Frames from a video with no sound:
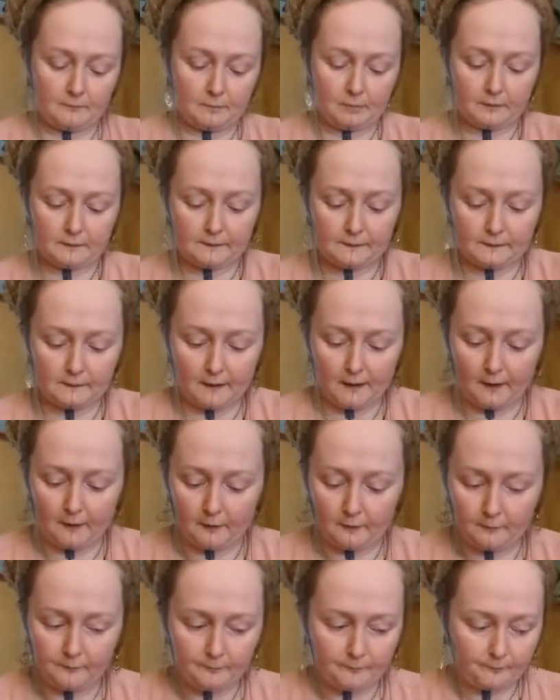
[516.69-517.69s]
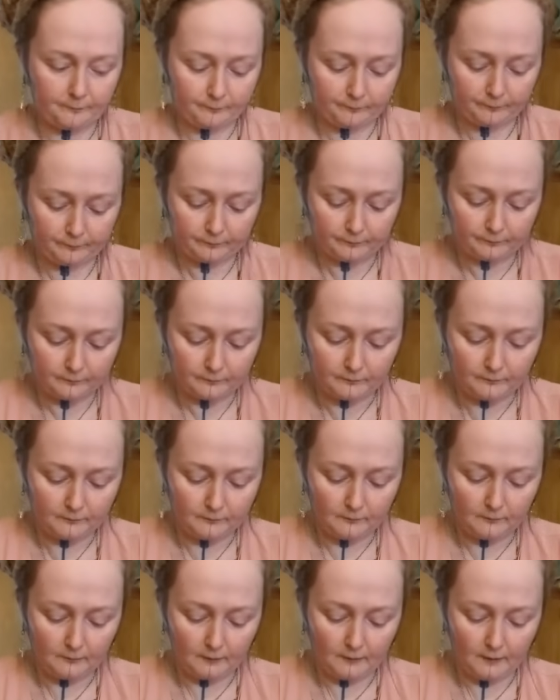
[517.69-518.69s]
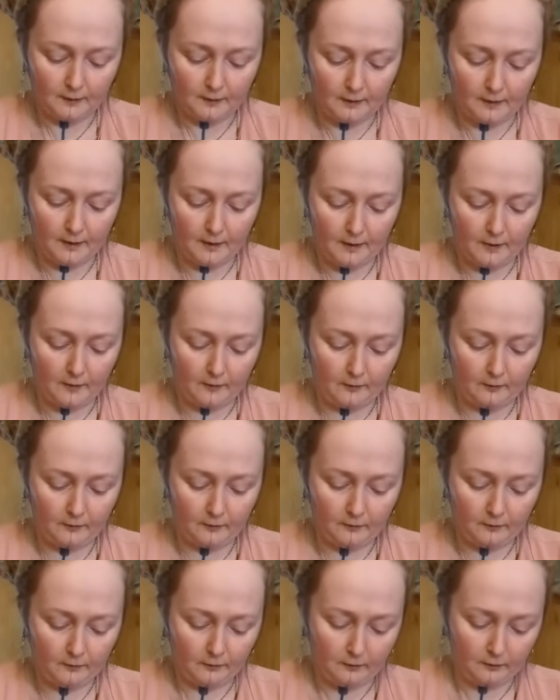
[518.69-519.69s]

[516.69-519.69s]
Push it down. And now